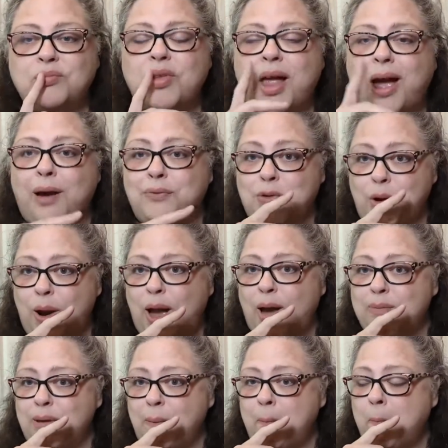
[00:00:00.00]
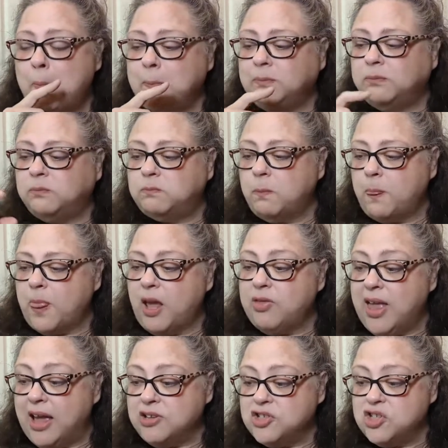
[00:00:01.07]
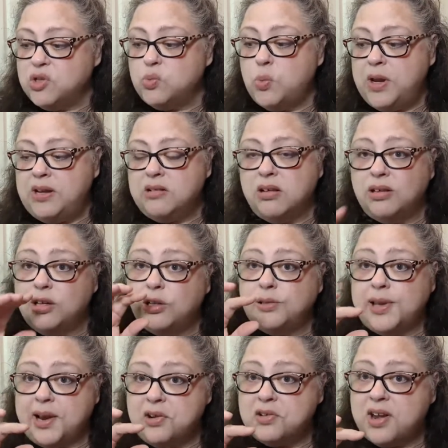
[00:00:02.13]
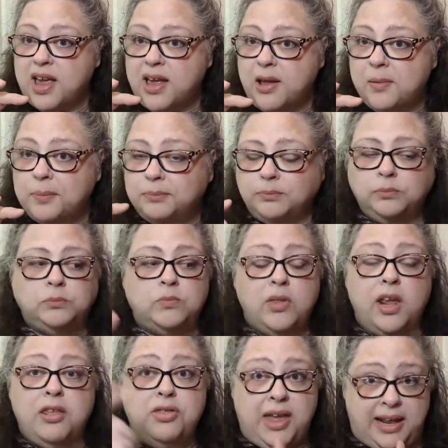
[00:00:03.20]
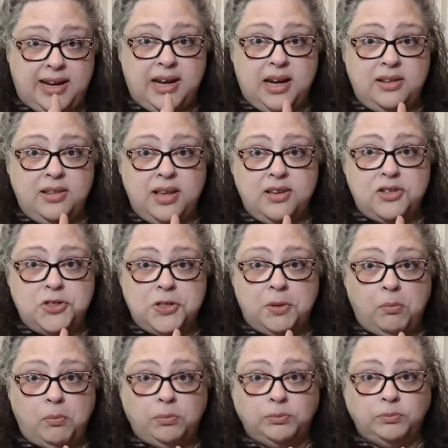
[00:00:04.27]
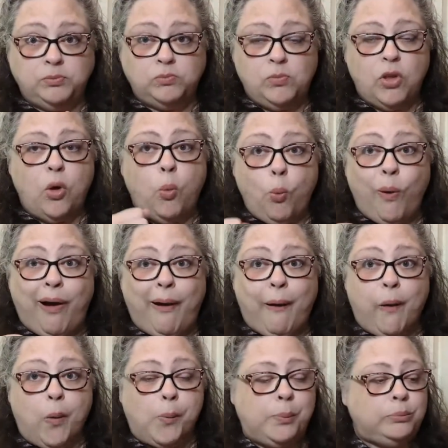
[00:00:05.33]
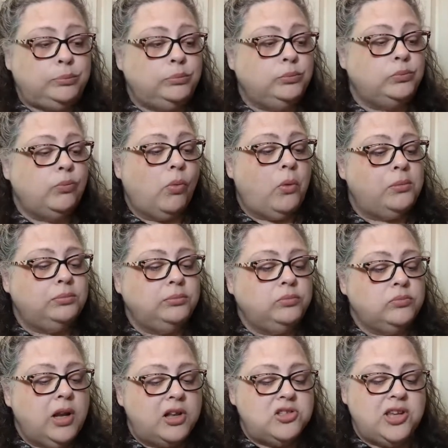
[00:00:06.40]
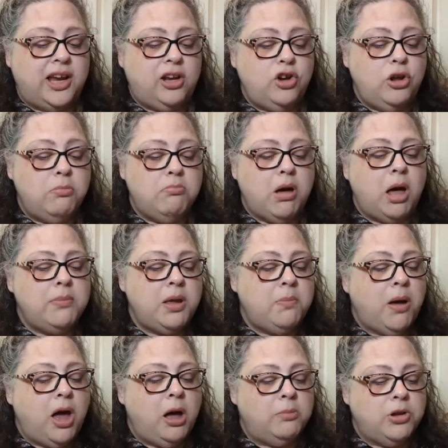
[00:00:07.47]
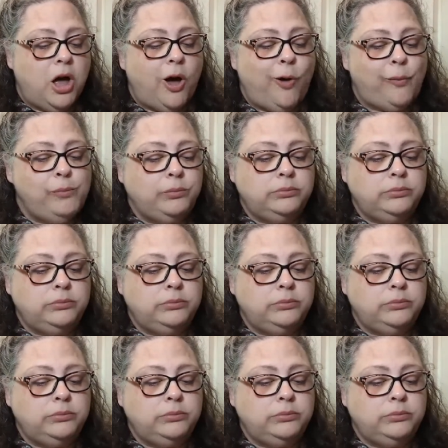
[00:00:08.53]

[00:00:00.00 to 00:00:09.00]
After having that sweet little layer cake, then eating this, wow. That's like an umami bomb, y'all.